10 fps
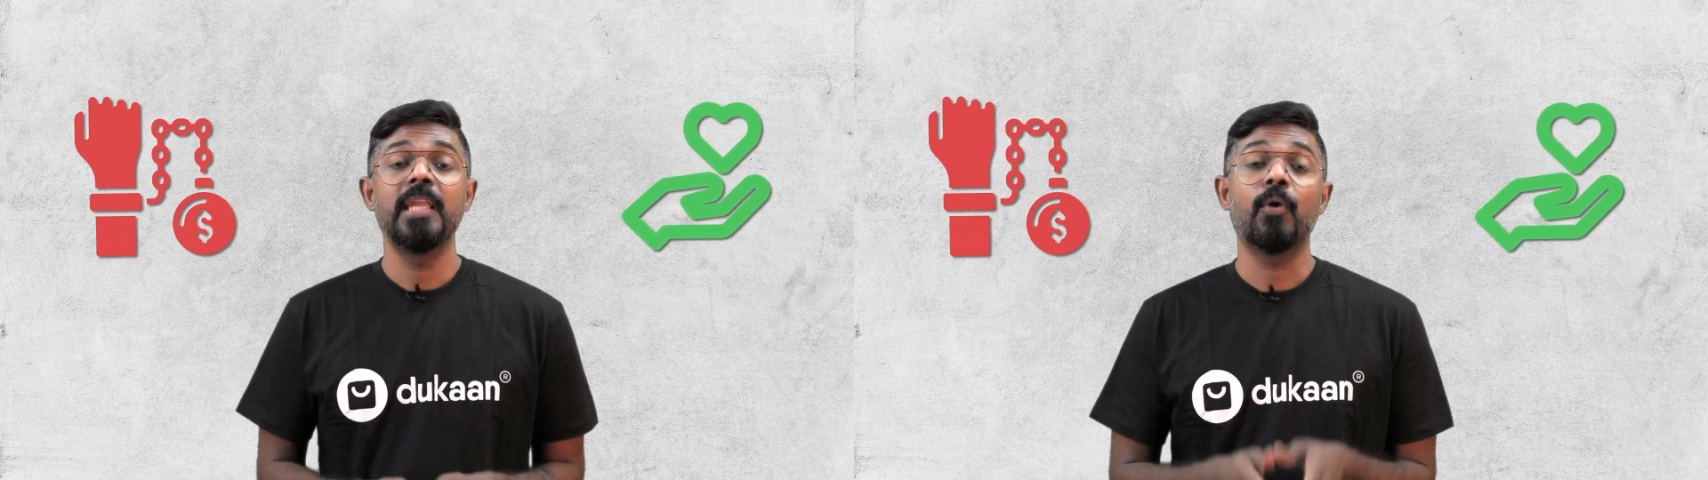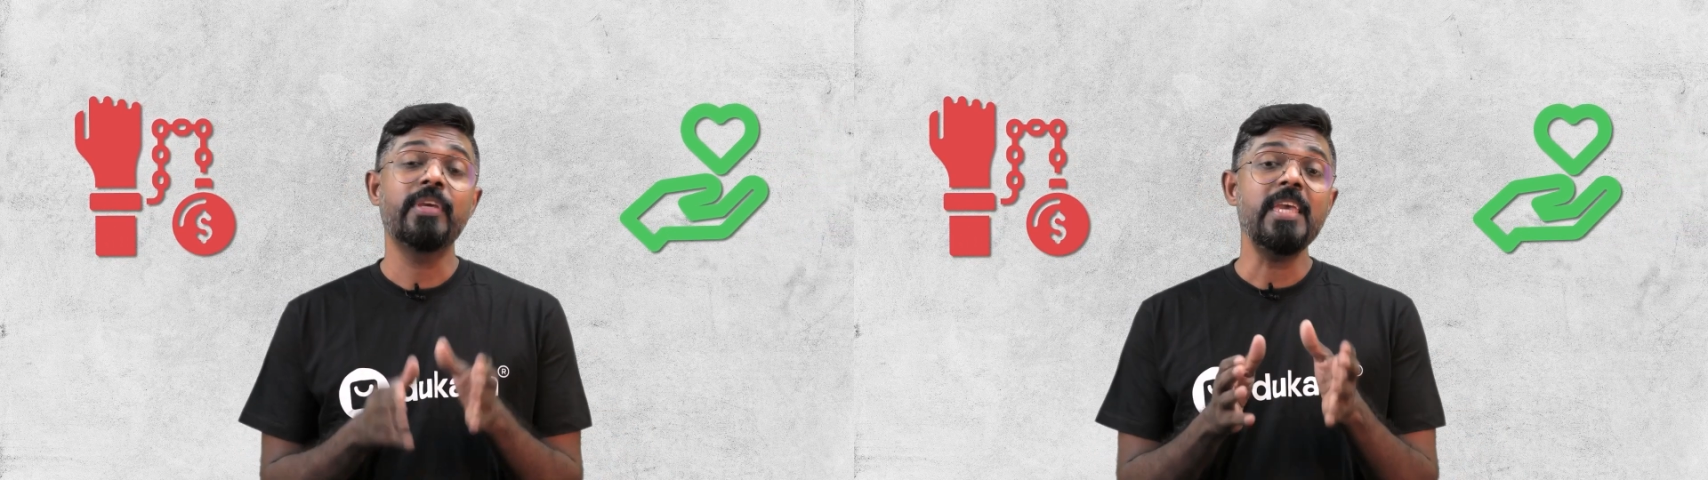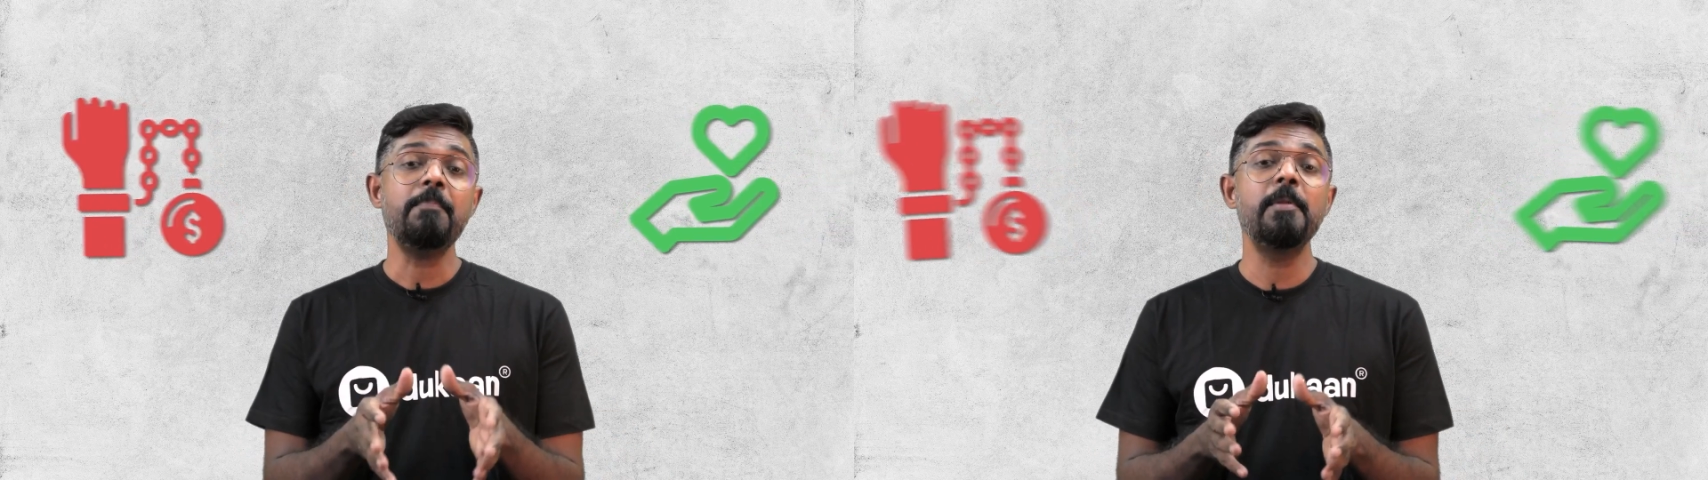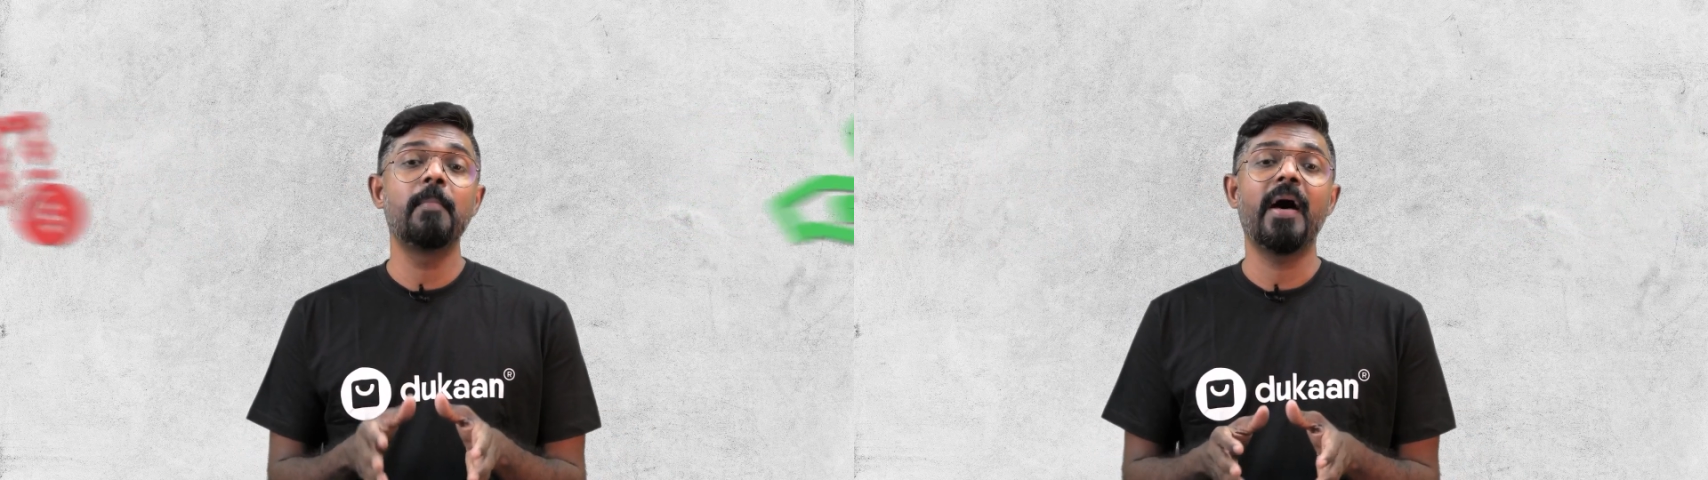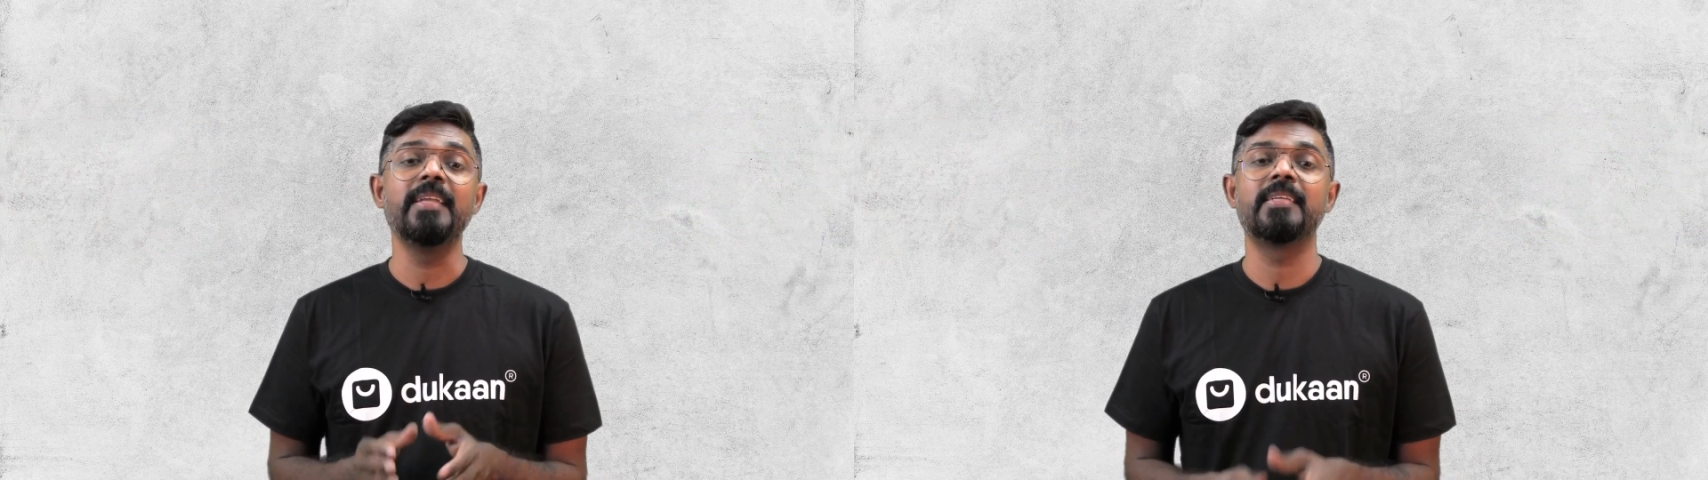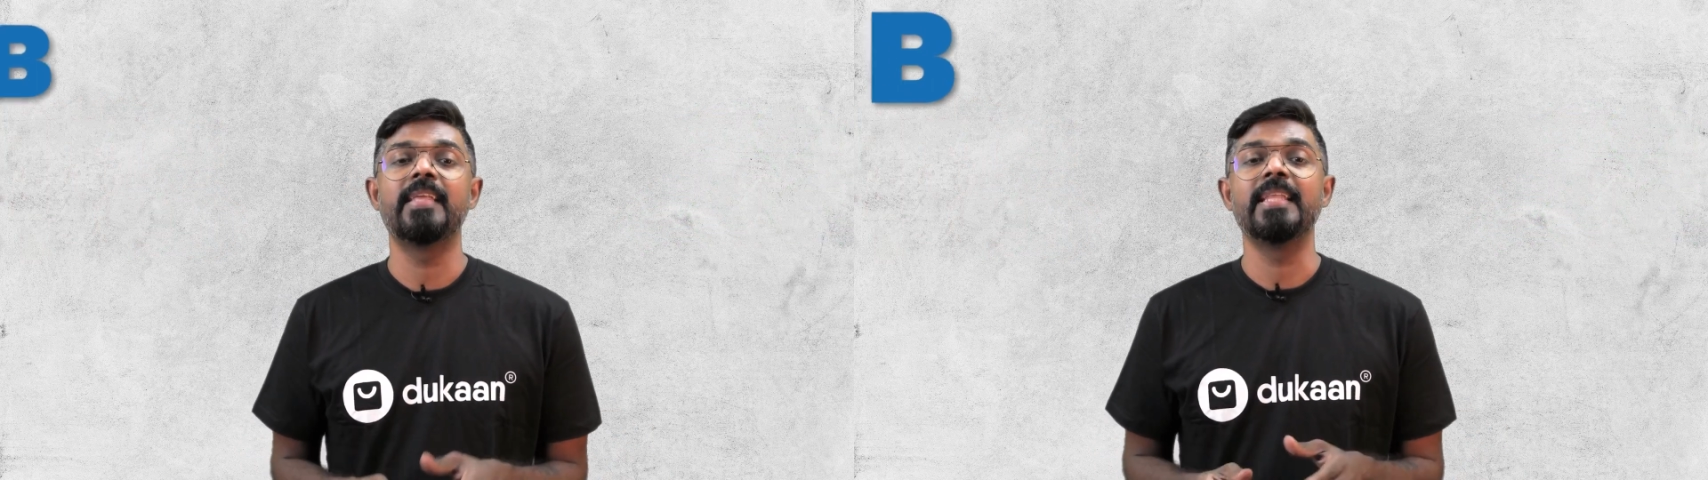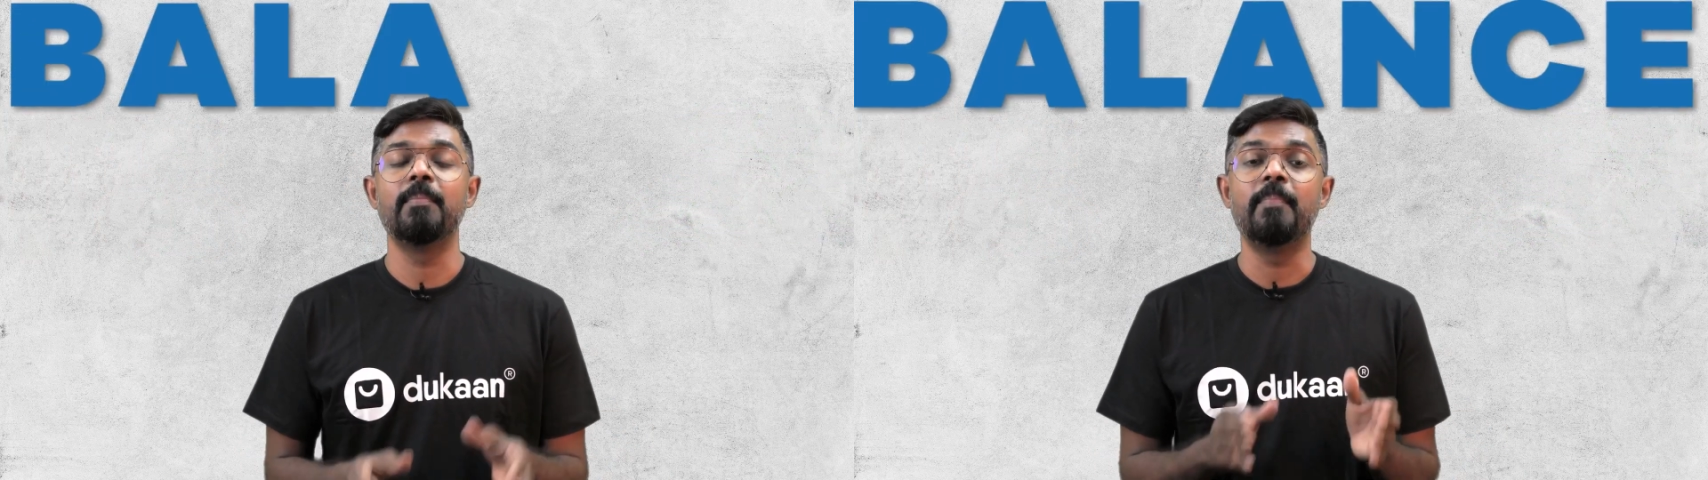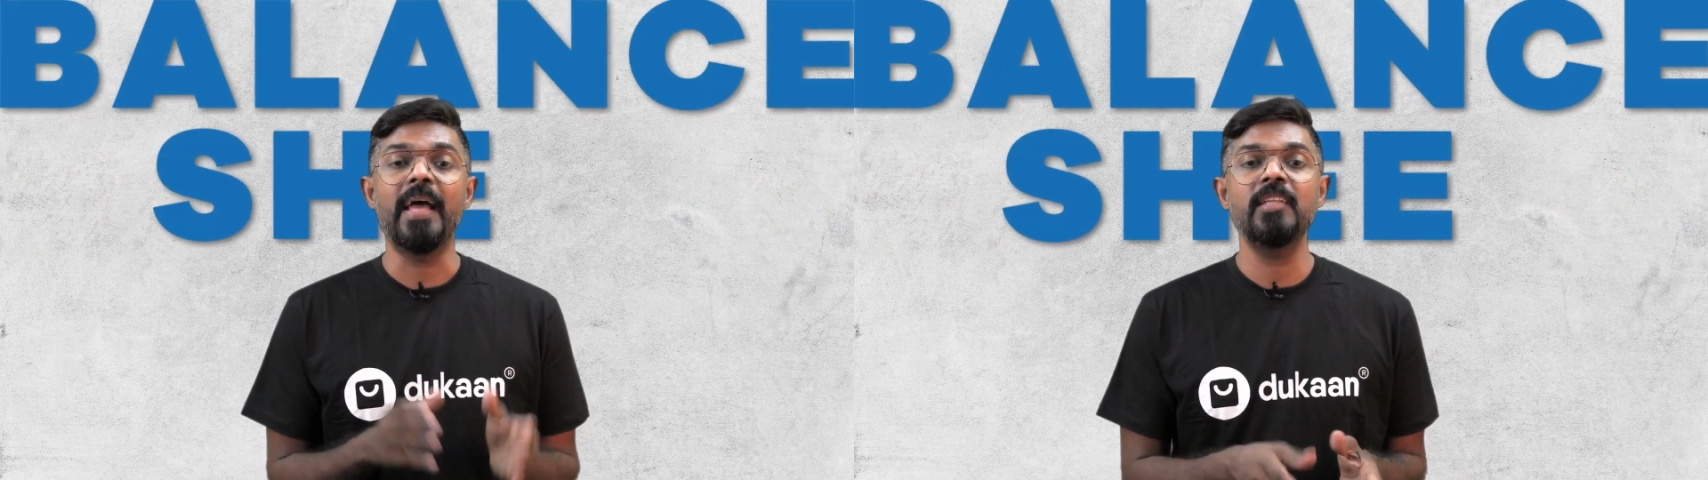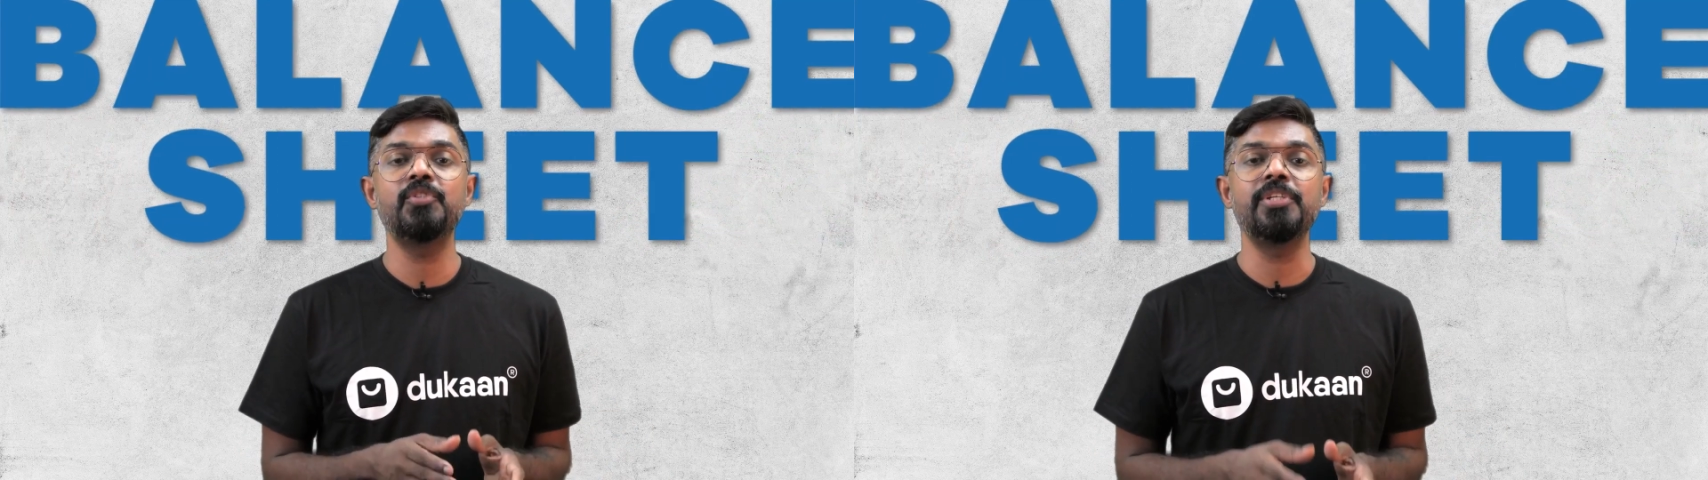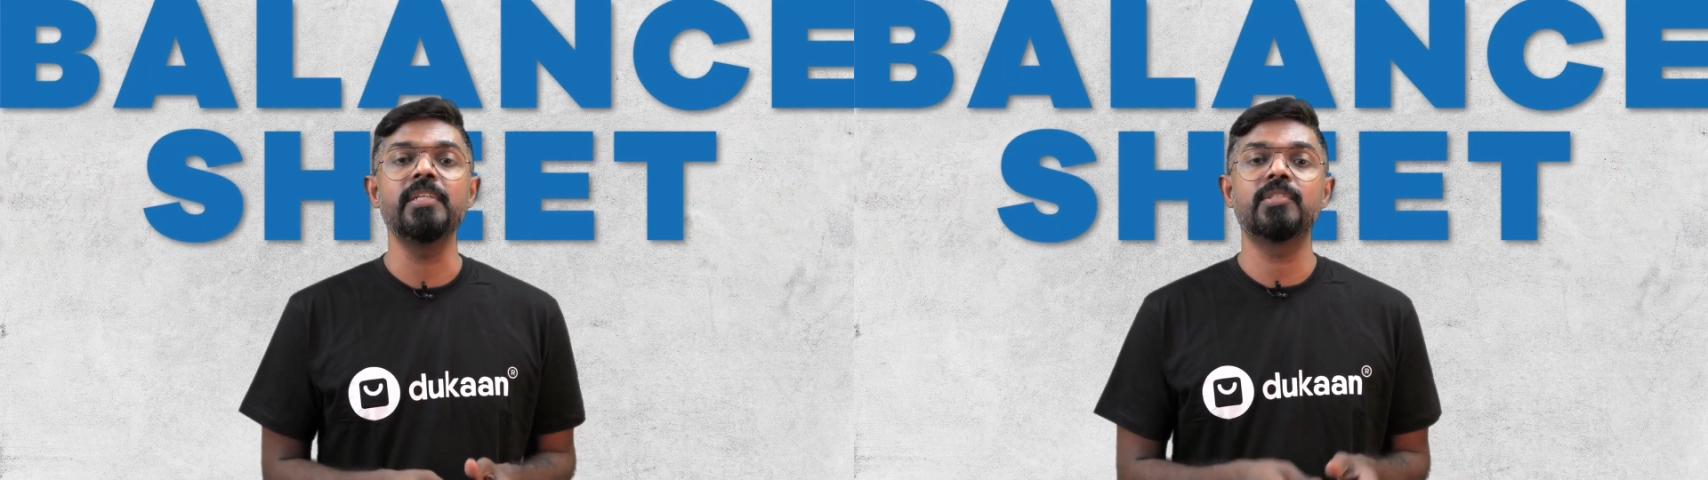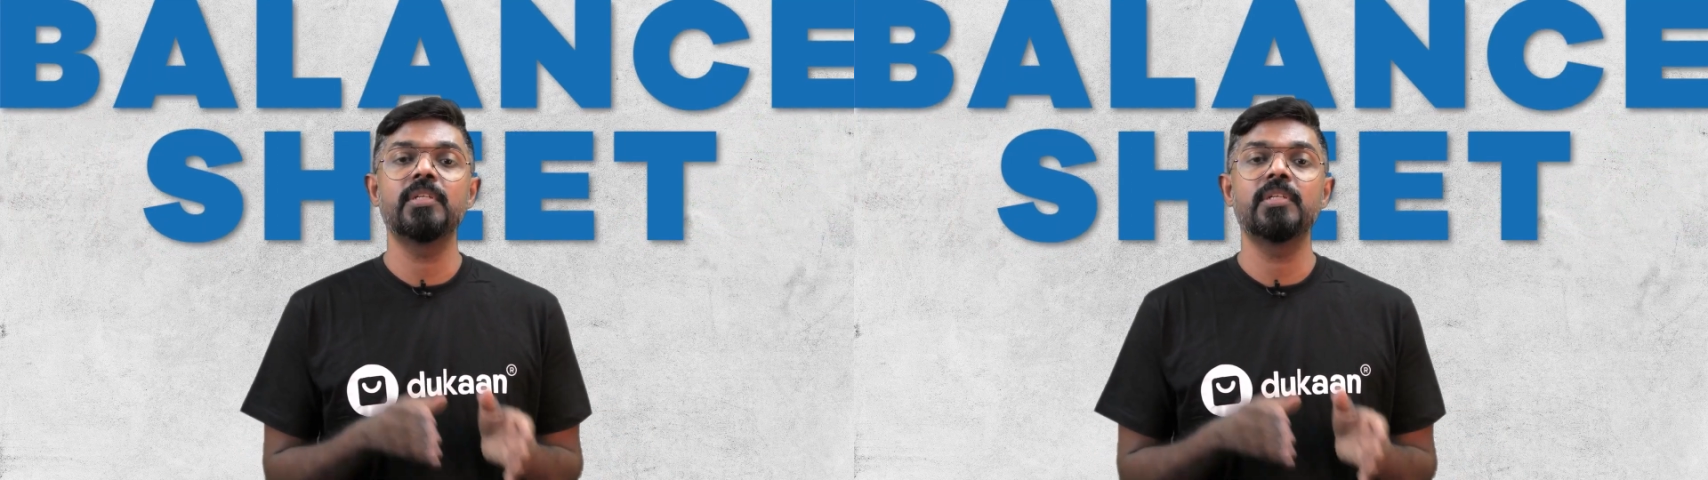Now keep in mind that the balance sheet